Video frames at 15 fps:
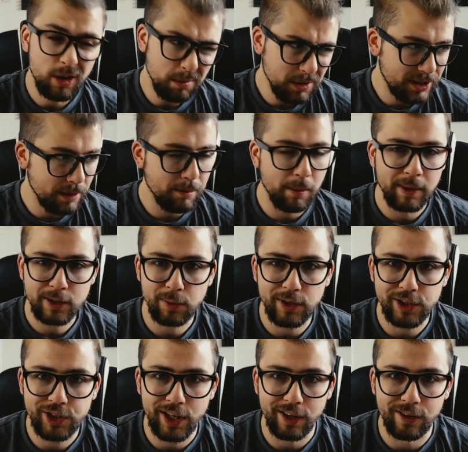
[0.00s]
come and see me on my
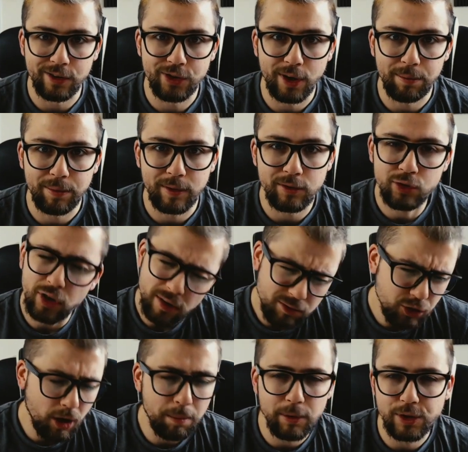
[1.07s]
Twitch channel, and drop
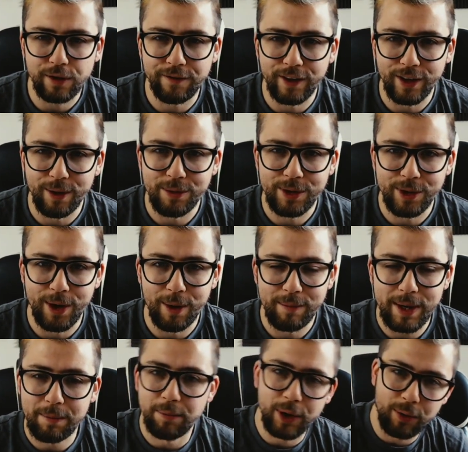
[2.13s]
us a follow. Do you know what I
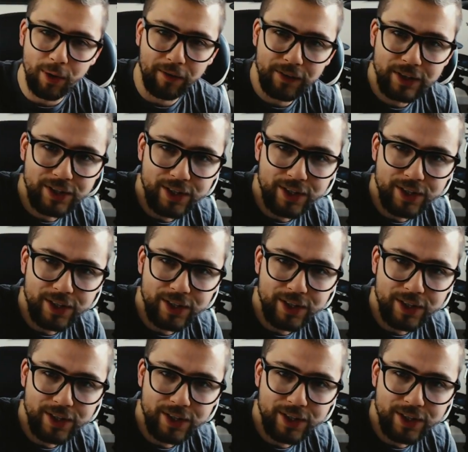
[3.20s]
mean? Play rock for the